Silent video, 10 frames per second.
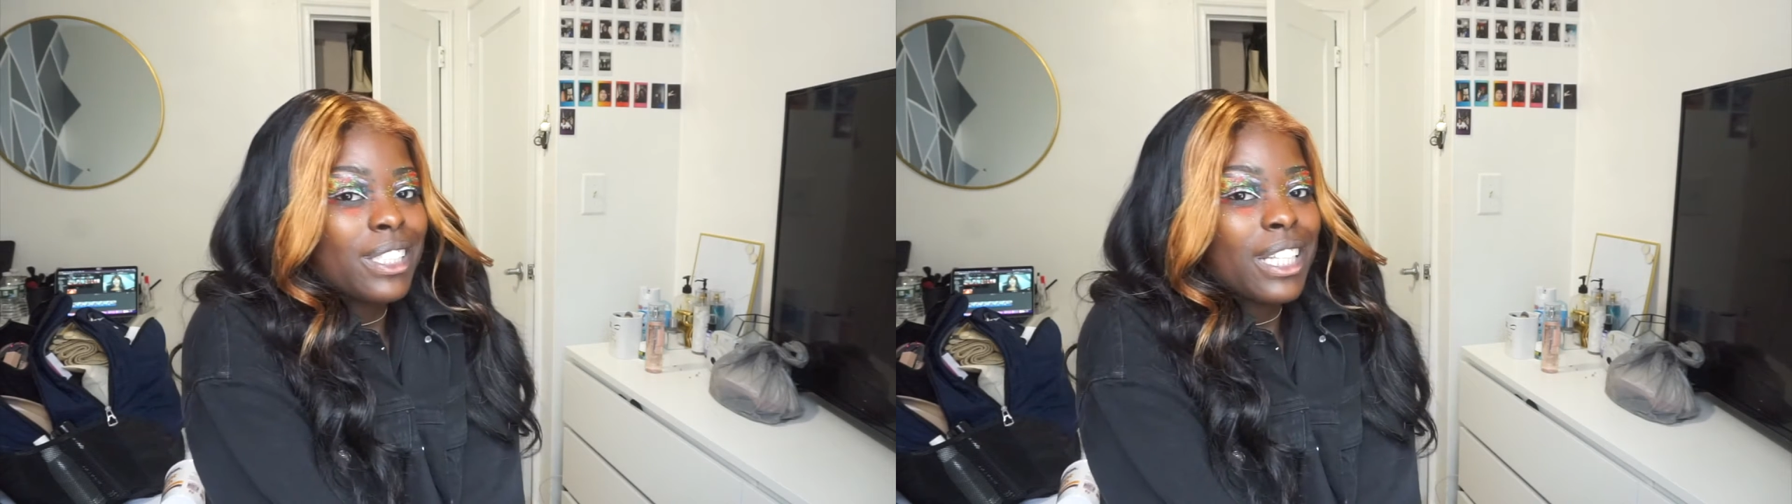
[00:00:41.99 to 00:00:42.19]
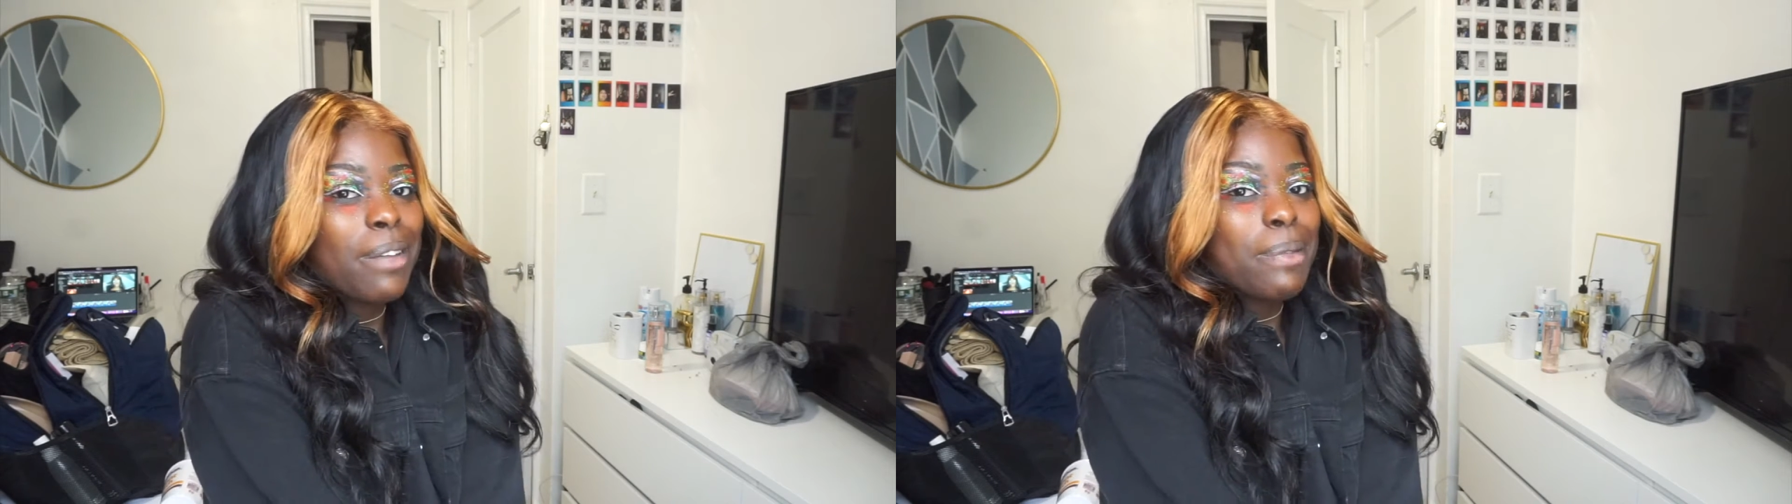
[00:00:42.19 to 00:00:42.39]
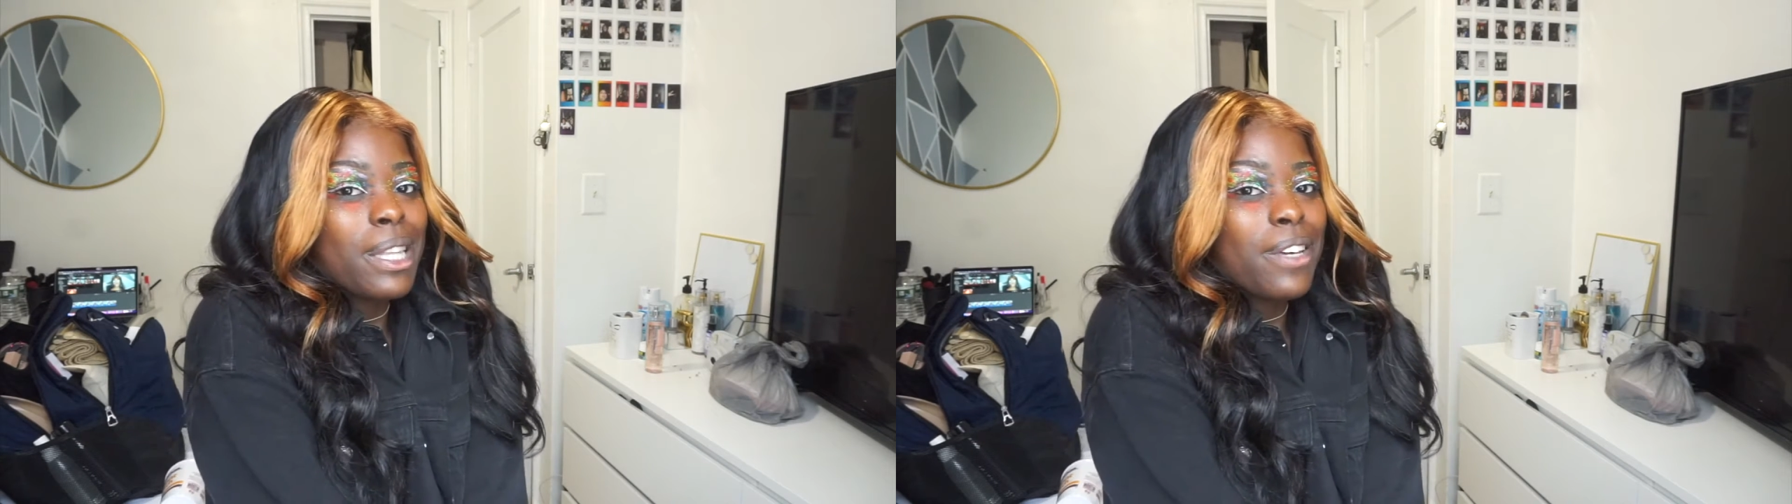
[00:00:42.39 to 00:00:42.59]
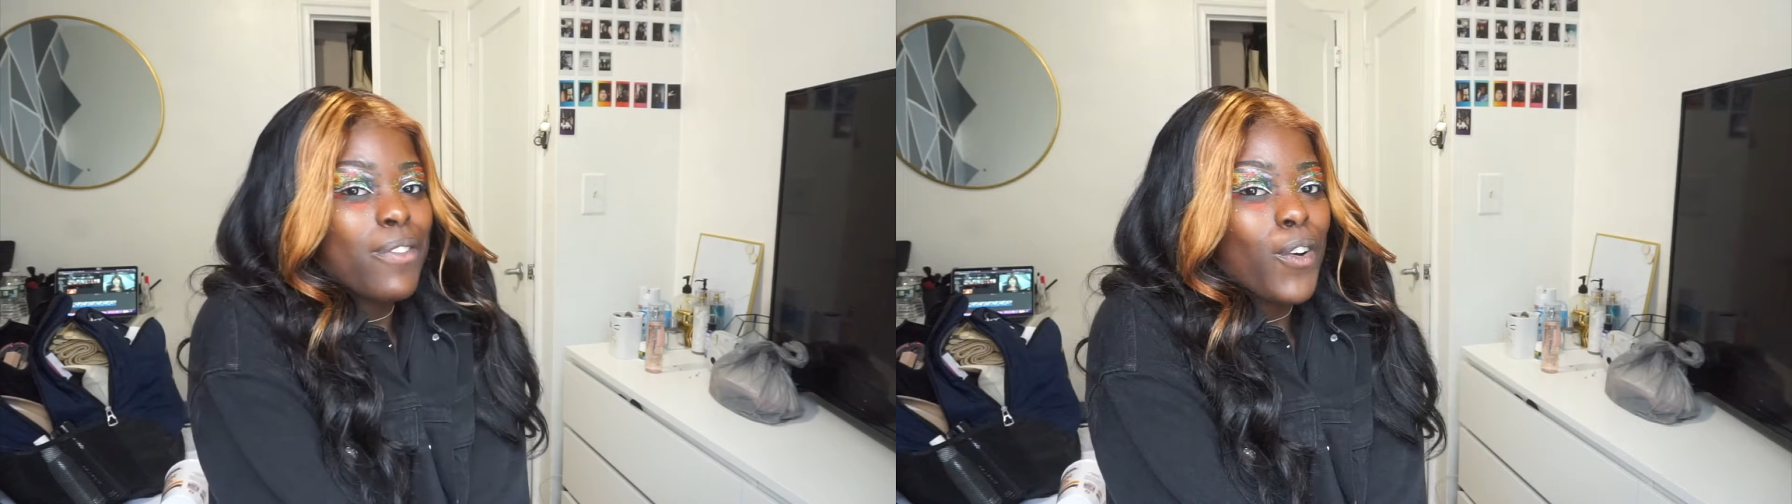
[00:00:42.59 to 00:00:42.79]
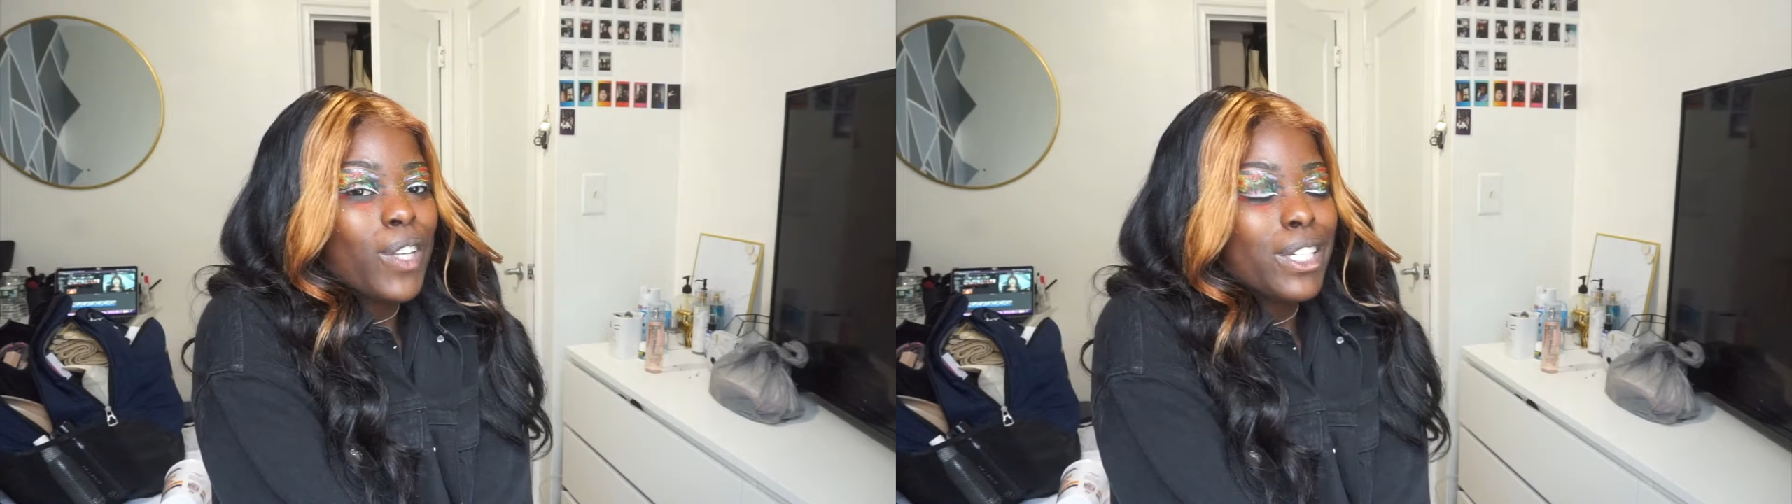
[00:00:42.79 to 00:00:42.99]
to let me leave
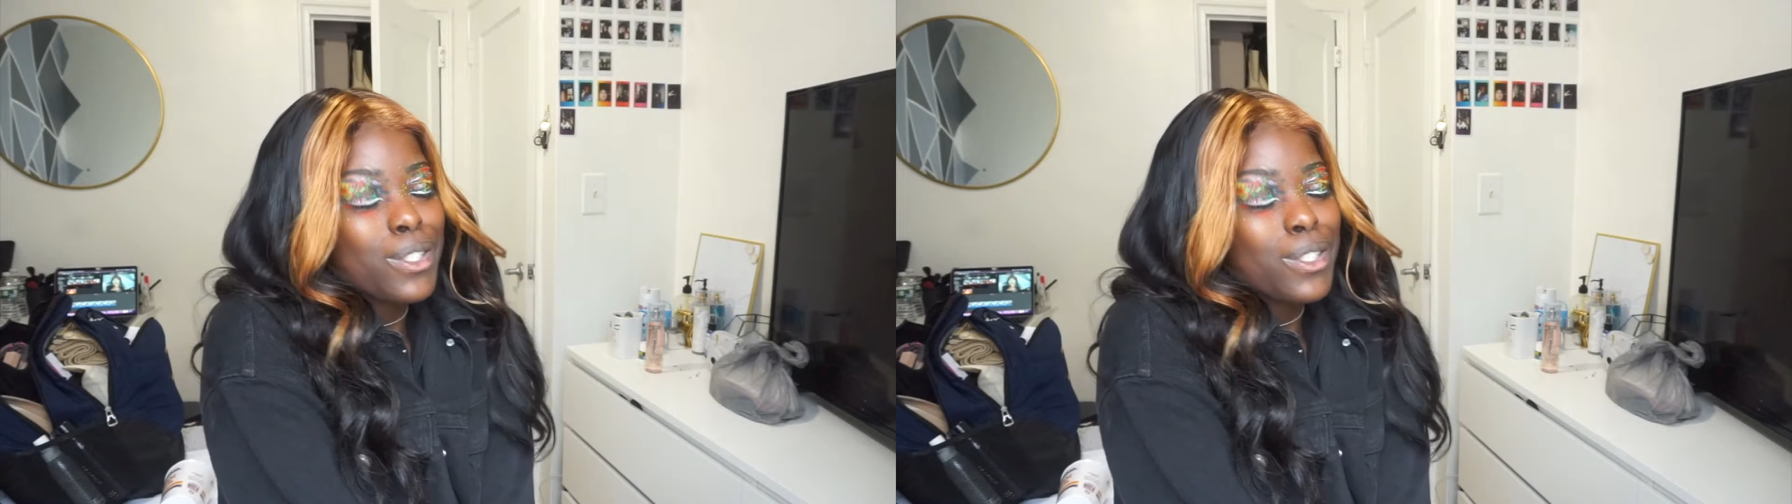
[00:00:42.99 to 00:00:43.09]
early.